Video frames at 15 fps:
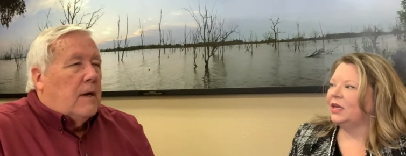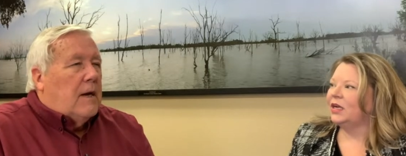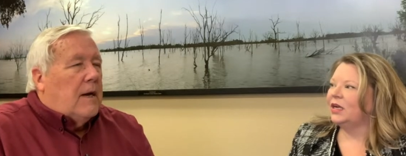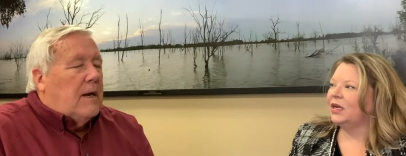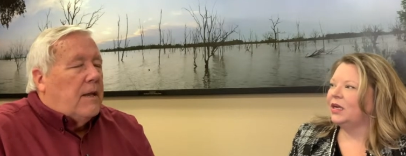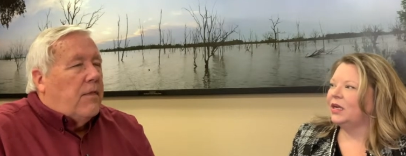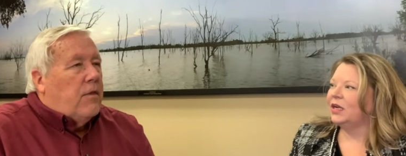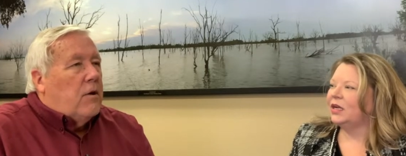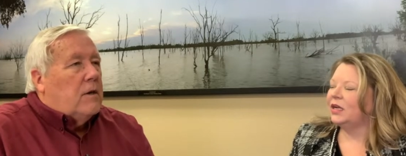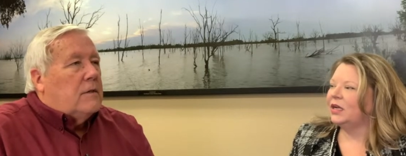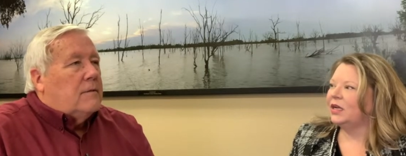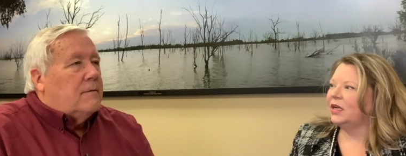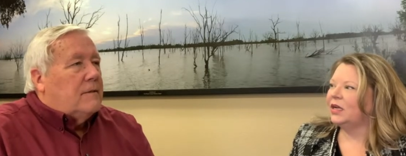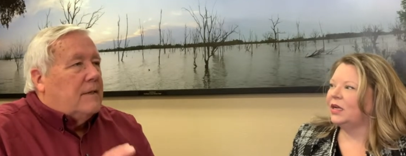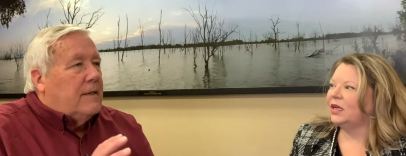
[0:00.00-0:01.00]
Speaker 1: I
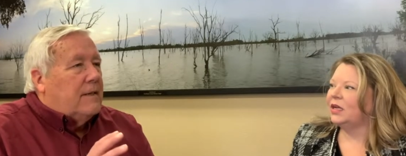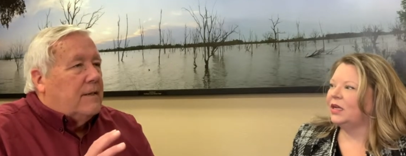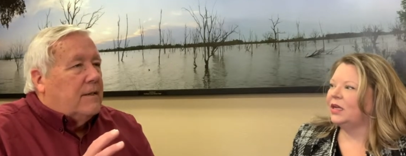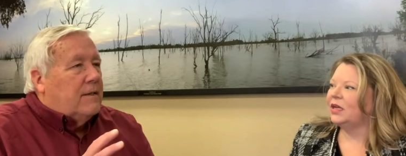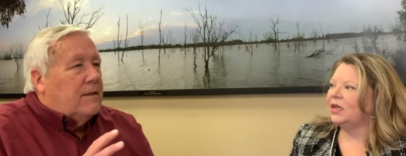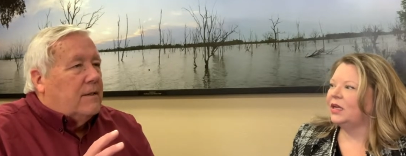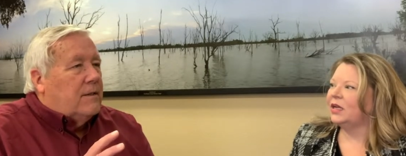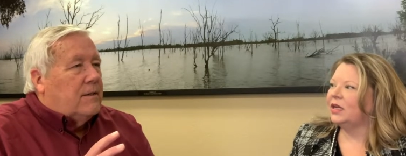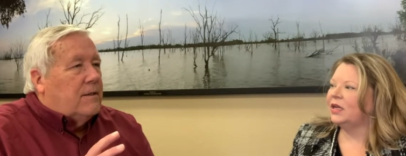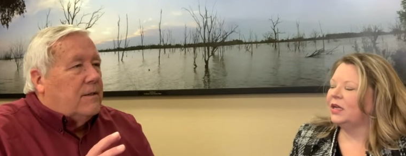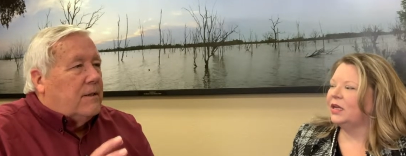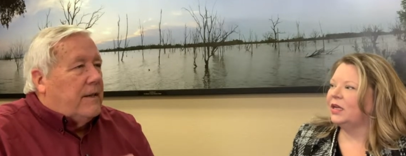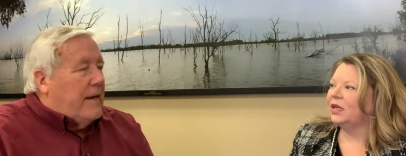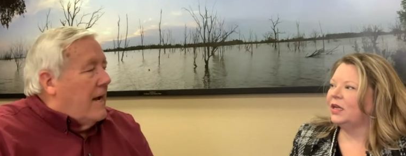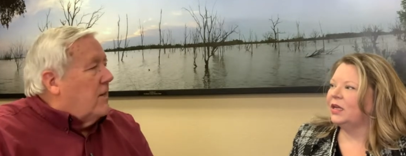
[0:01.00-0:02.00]
thought
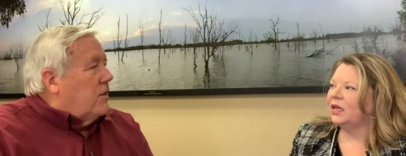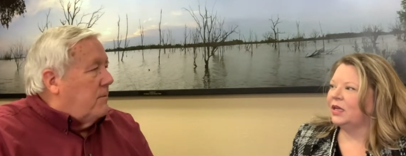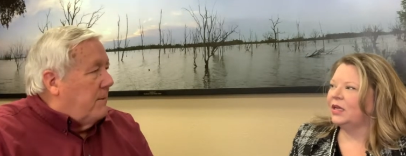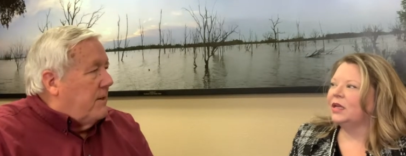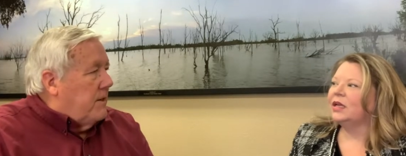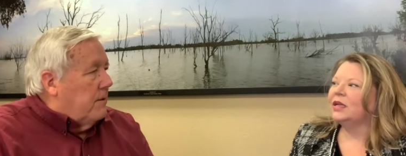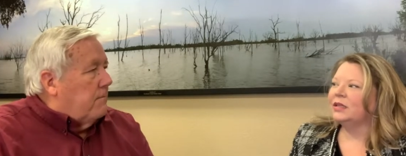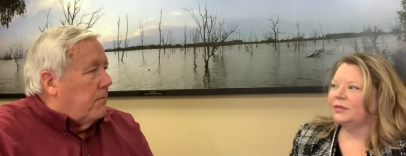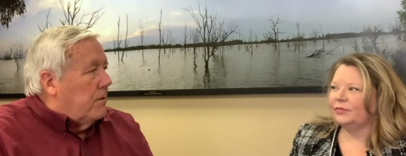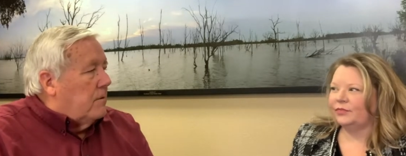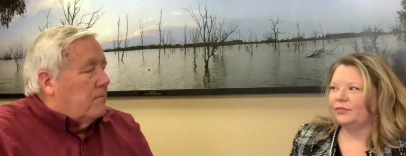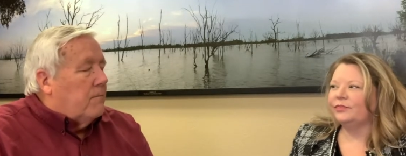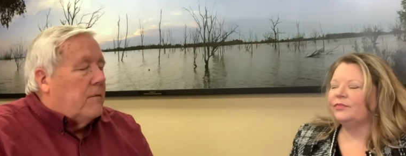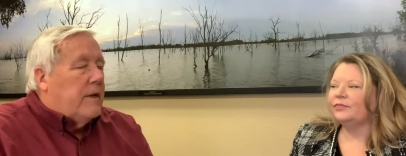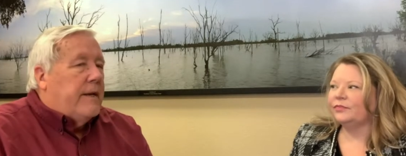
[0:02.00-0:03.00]
it has to be different.
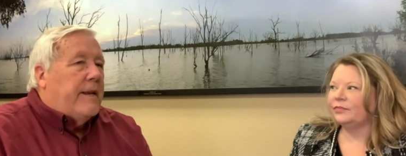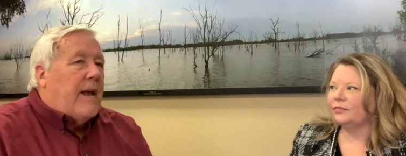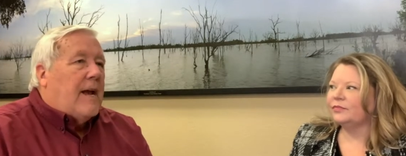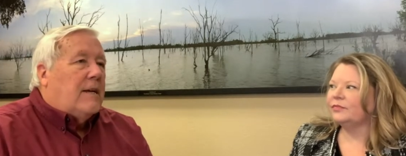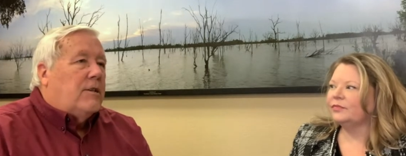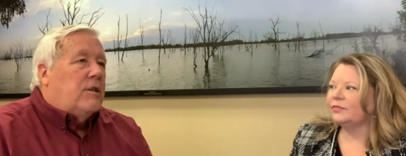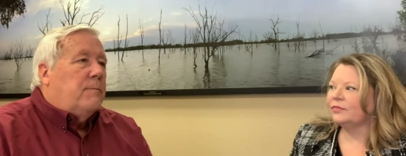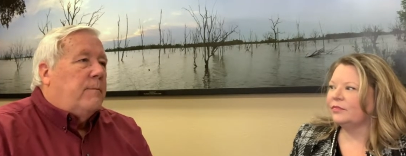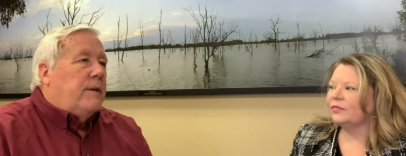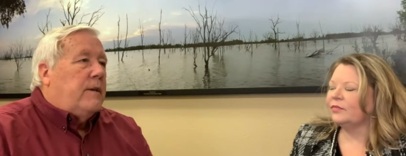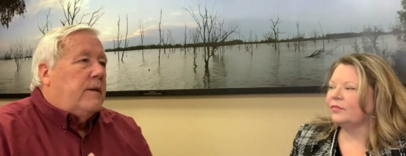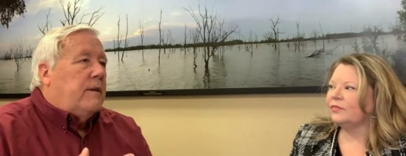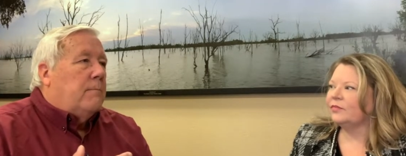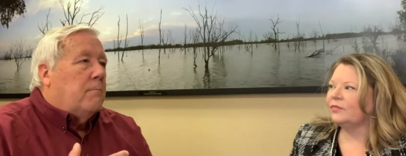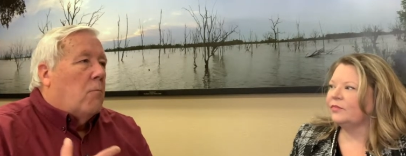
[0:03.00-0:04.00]
It has to
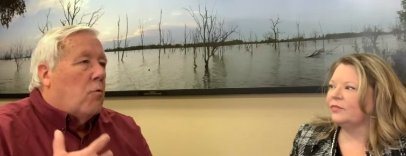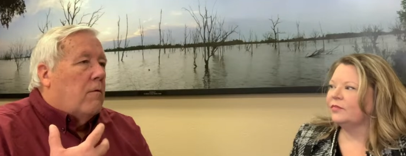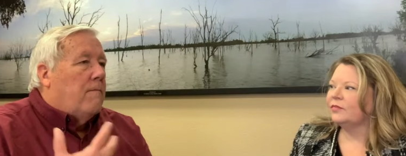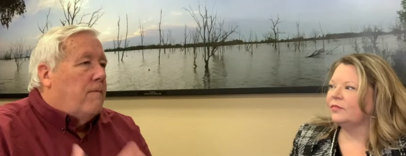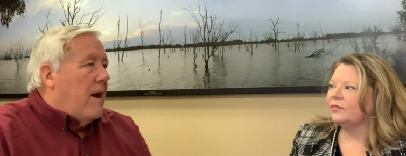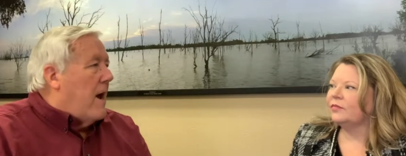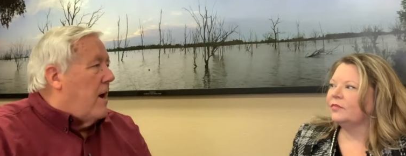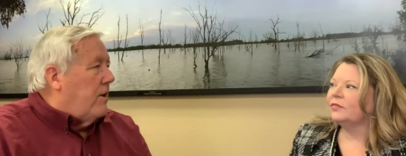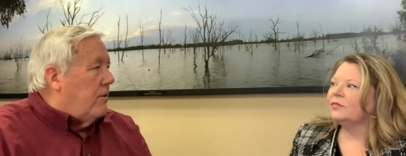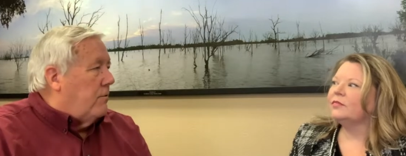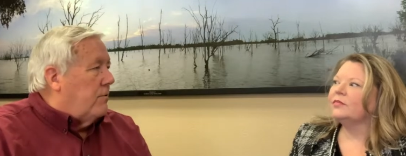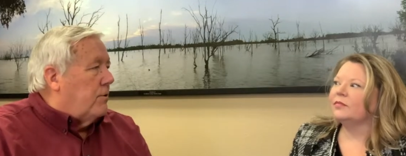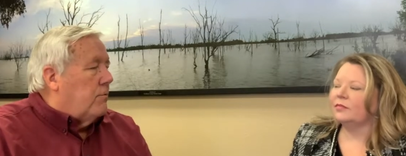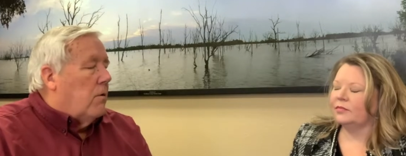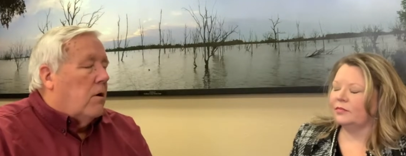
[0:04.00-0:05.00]
be more value
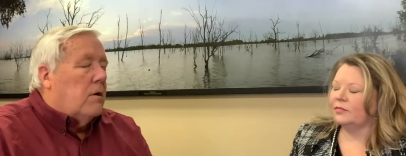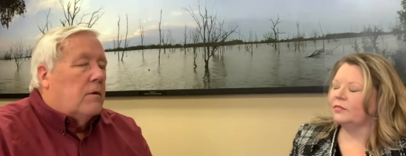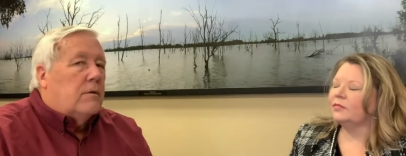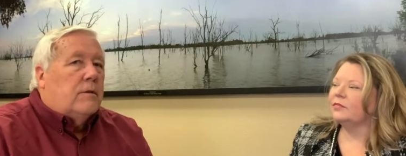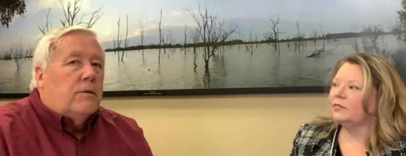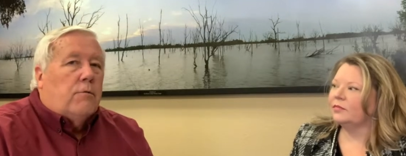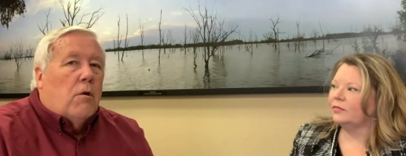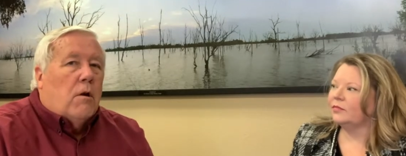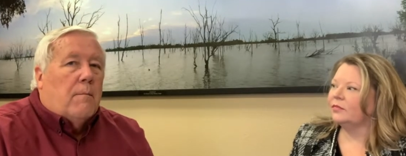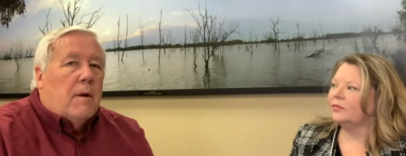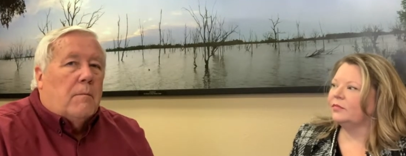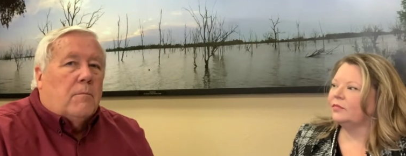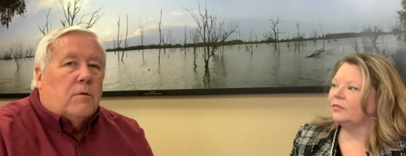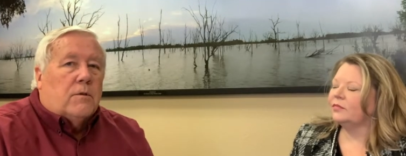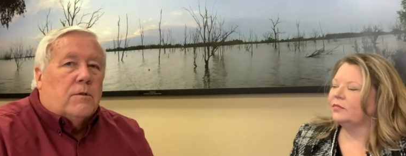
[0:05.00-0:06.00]
to our
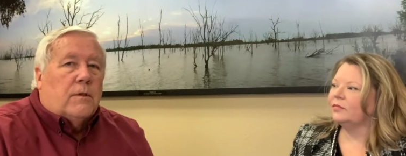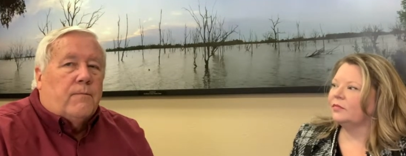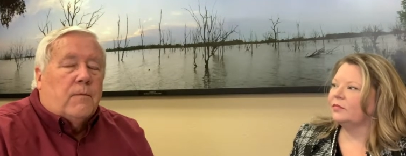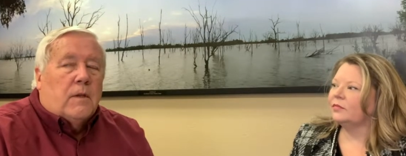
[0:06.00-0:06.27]
members.